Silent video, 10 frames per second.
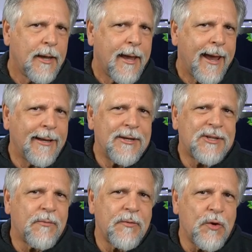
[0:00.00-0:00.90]
at least
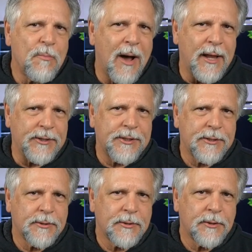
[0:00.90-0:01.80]
every few
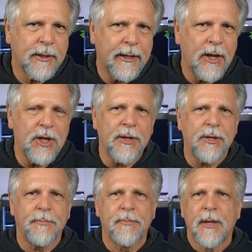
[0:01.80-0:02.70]
months. You know, you,
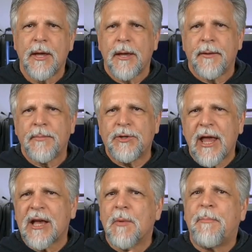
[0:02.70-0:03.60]
you you
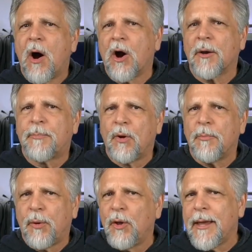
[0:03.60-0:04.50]
take them apart, pull,
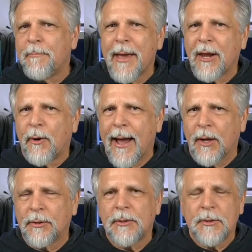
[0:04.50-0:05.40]
pull the impeller out,